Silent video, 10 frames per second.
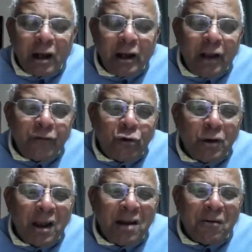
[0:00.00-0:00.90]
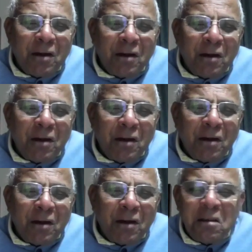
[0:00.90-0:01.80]
unless you can
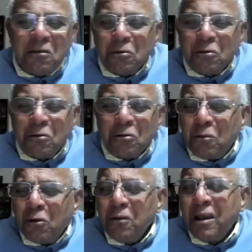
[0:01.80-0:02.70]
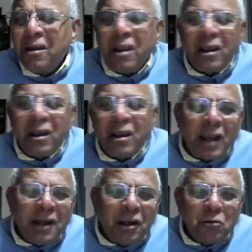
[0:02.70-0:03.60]
range, you know, more than
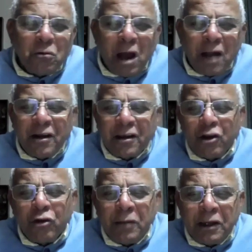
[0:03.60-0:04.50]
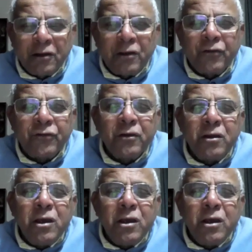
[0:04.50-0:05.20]
80 to 100 kilometers,